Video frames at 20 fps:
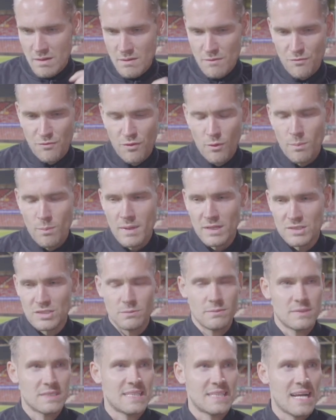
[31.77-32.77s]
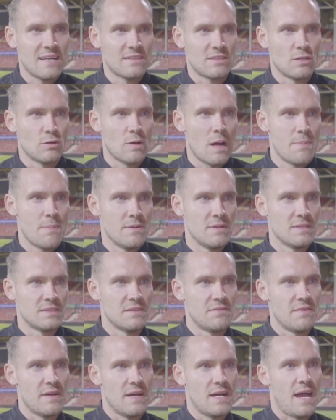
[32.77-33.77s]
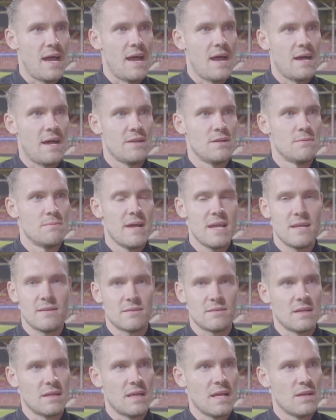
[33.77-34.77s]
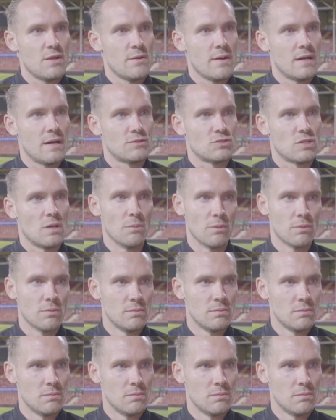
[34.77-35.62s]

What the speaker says: In football matches, mistakes are going to happen. It's if are your mate going to get you out of trouble.